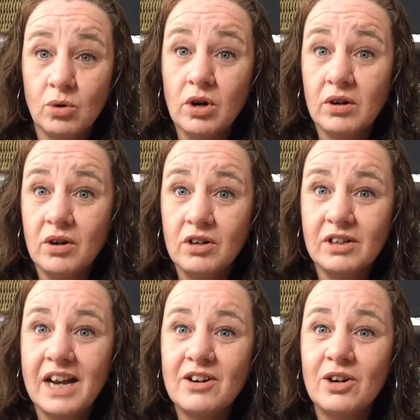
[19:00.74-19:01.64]
or her
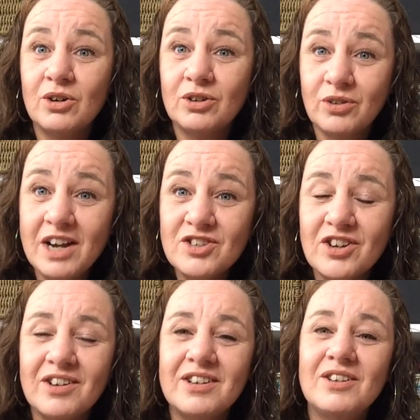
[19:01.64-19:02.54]

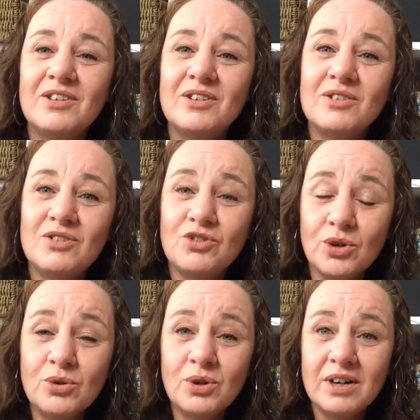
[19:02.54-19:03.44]
grandson
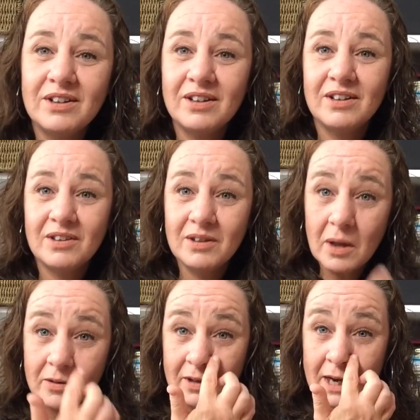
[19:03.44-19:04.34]
drew
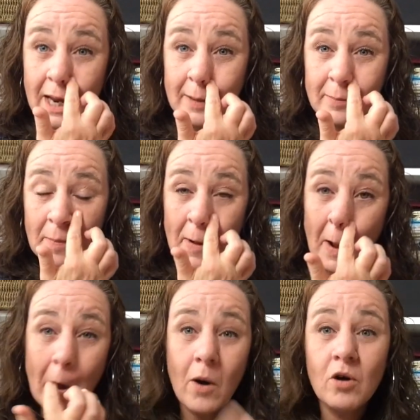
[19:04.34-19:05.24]
the name
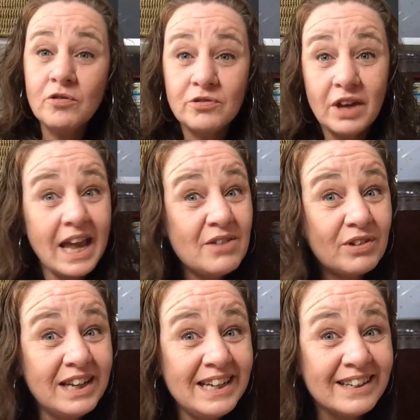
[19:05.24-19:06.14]
of
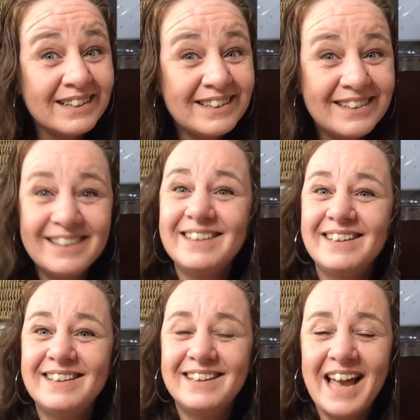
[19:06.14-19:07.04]
Evelien.
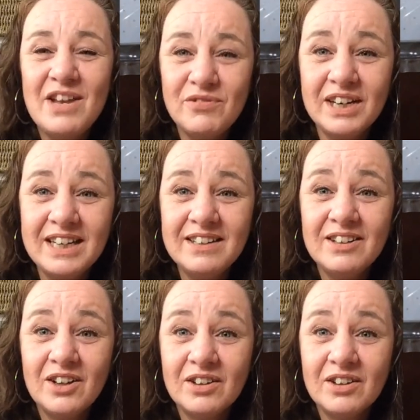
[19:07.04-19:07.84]
Evelien,